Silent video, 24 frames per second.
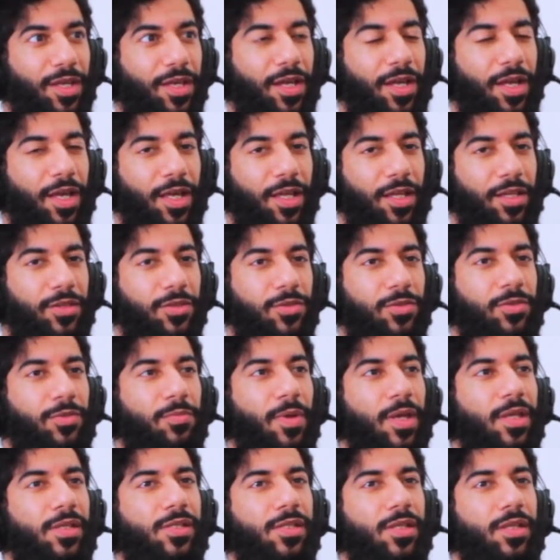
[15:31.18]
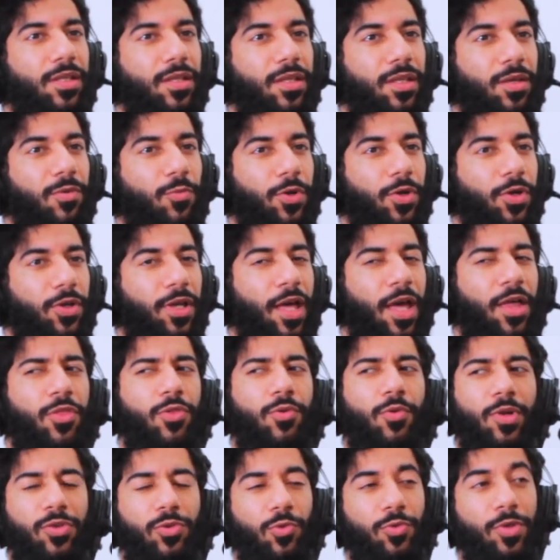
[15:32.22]
And basically, we're
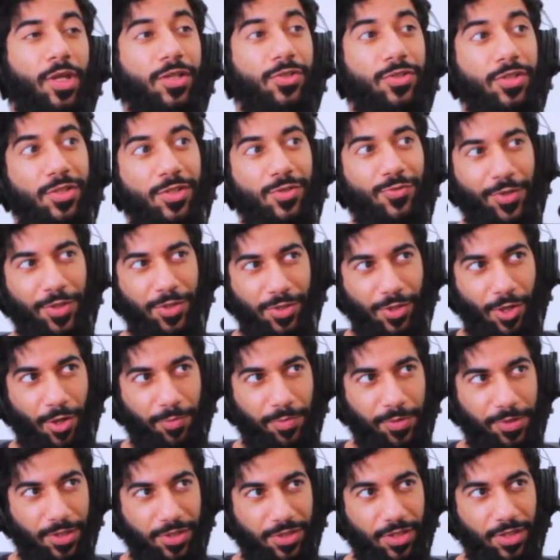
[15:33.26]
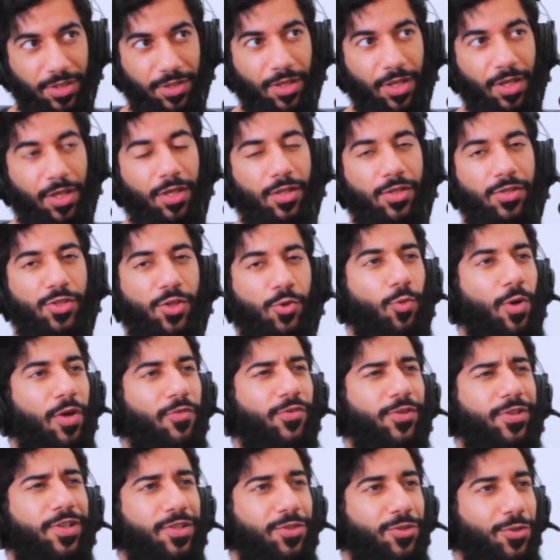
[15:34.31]
gathering donations for this competition. So
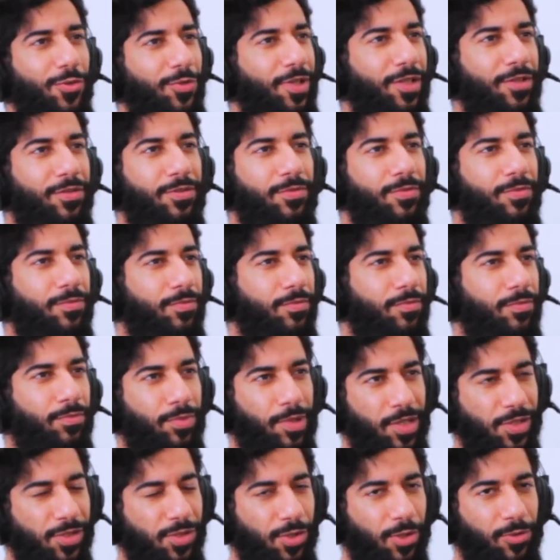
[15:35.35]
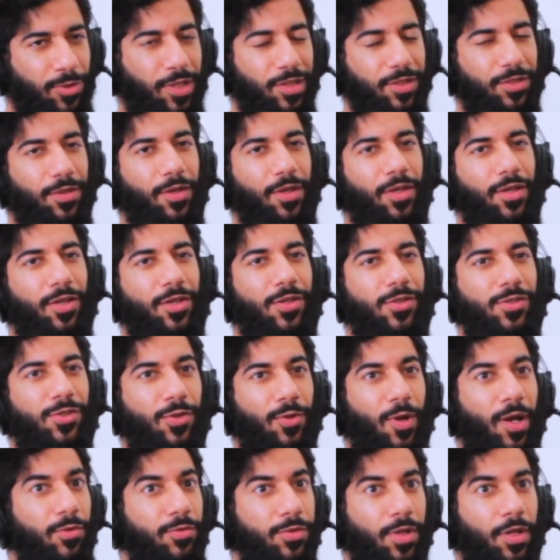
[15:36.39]
whoever can donate, please donate.
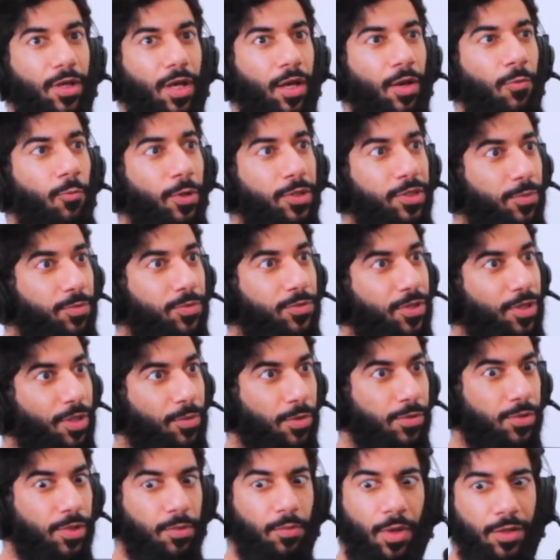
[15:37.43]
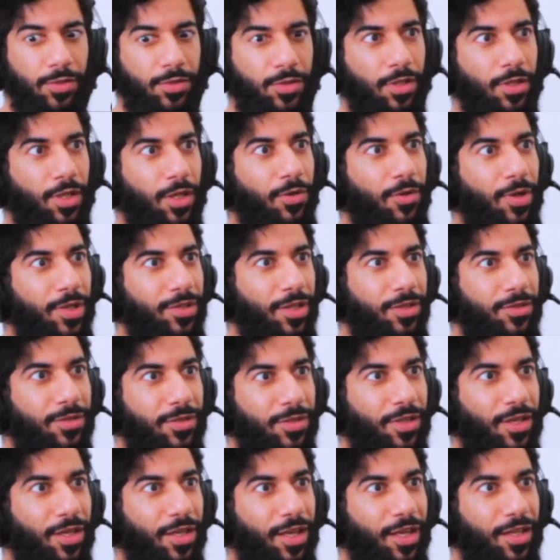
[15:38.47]
So I, I went up to him. I was like, mashallah, great
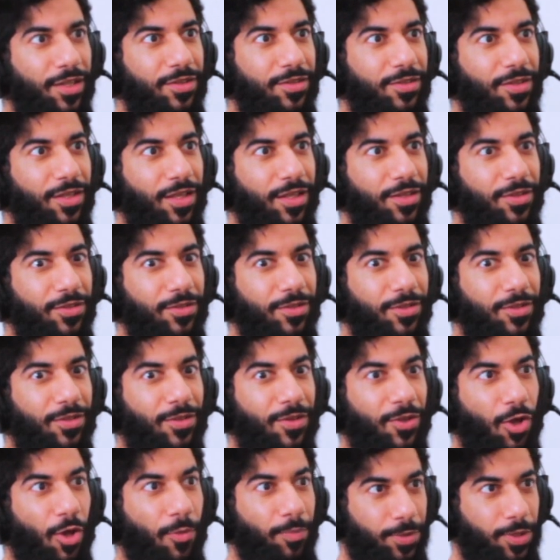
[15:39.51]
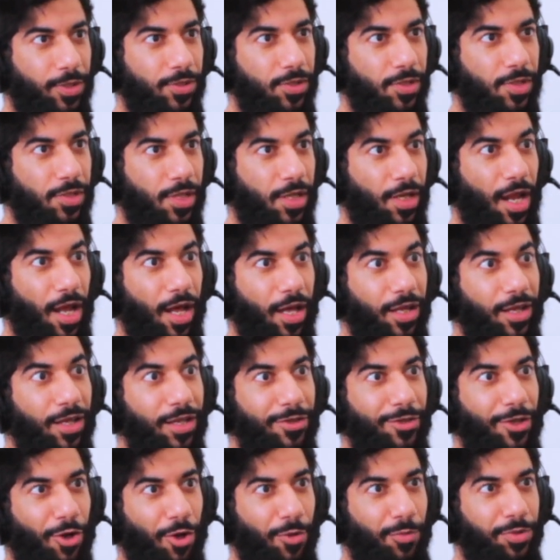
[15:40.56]
idea. And, and the competition is an
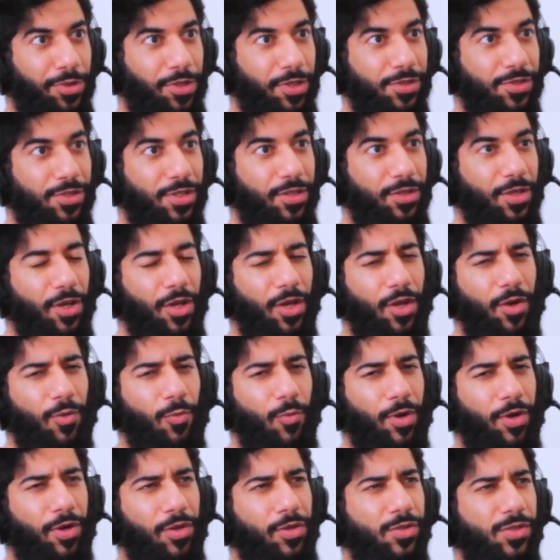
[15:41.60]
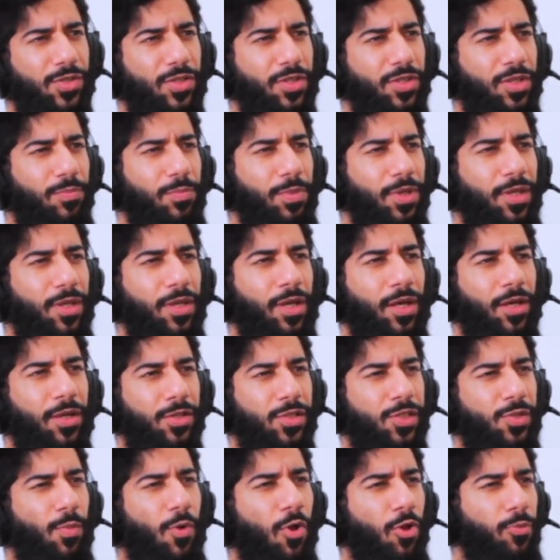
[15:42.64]
aqidah competition where there's going to be a
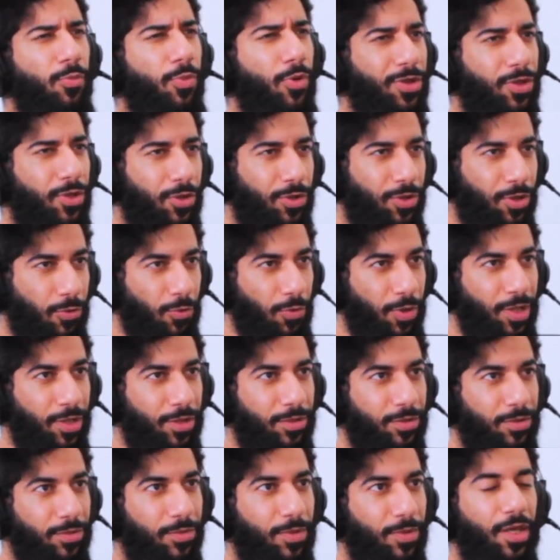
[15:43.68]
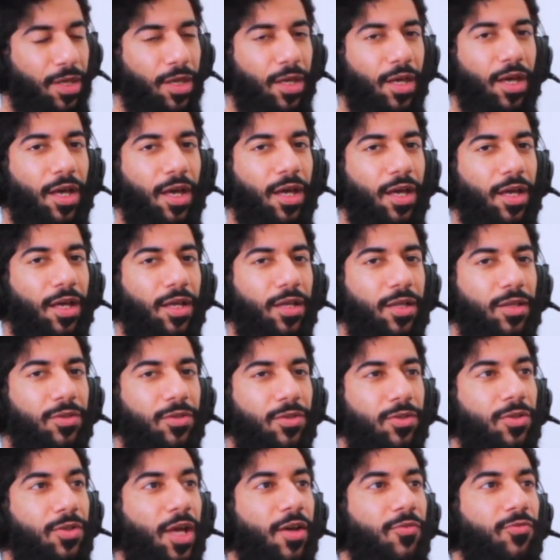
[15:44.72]
small book that you're going to read. And
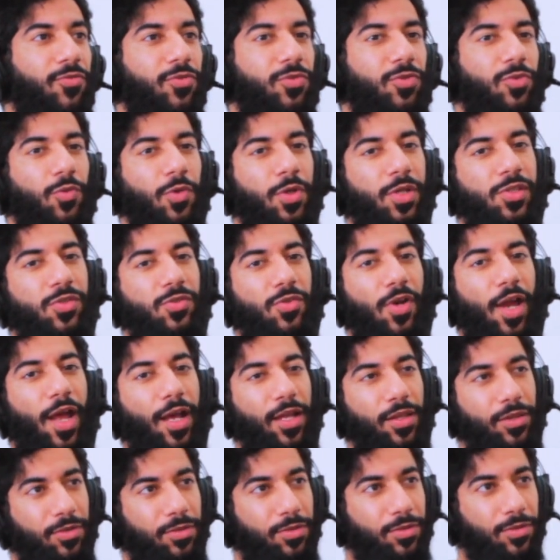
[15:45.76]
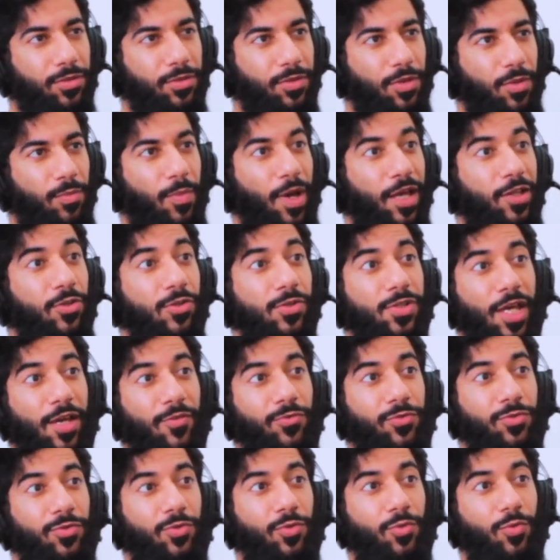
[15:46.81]
you're going to have to extract matters that
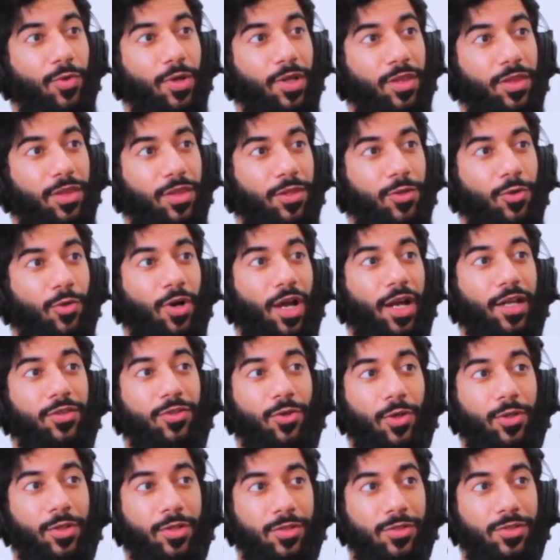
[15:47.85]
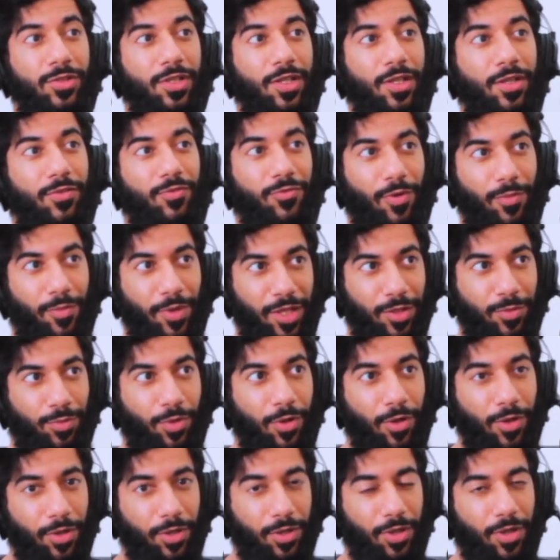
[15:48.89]
have to do with your ideology from that
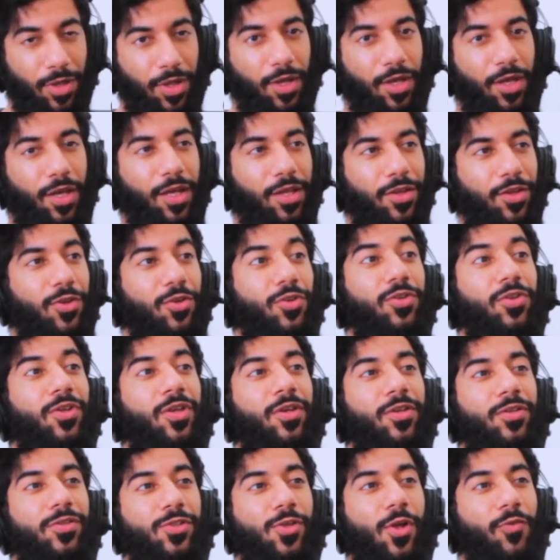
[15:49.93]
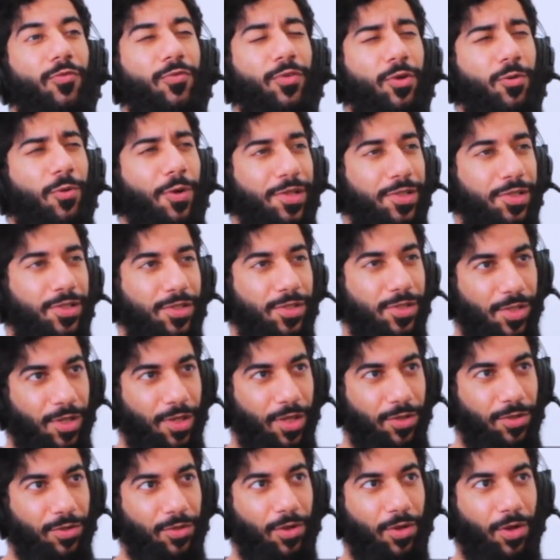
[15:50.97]
book. And then you're going to solve the questions
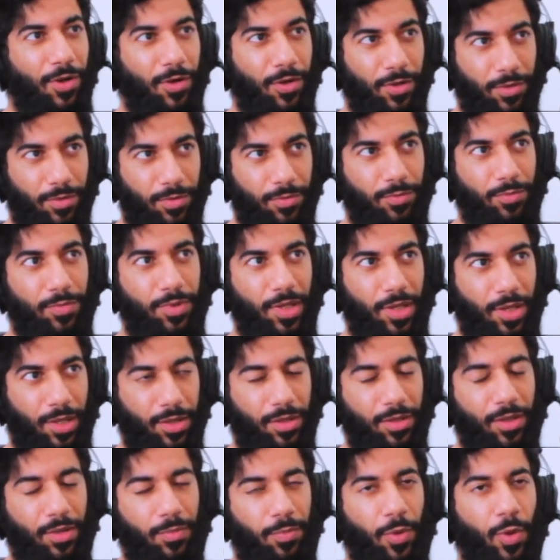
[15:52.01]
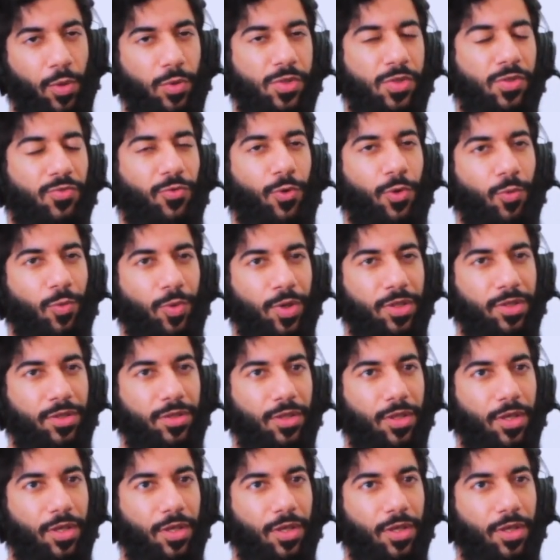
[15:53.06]
that are being uh, posed forward.